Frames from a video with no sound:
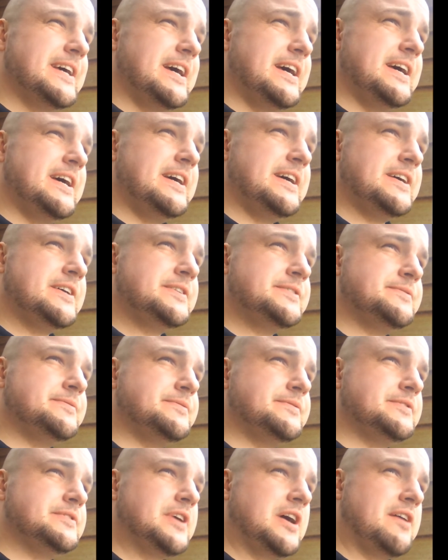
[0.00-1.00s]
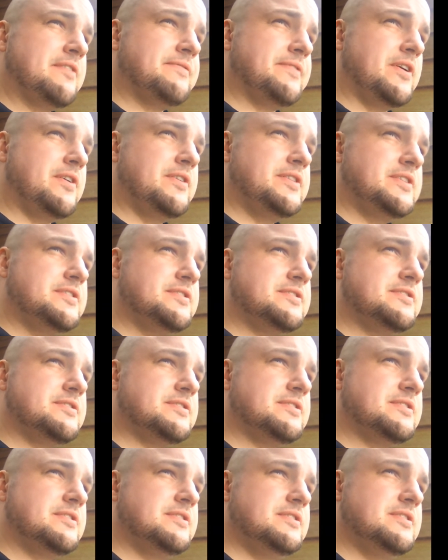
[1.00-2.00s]
I find
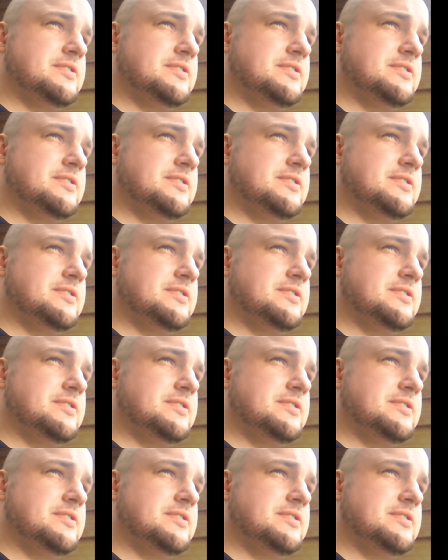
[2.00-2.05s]
that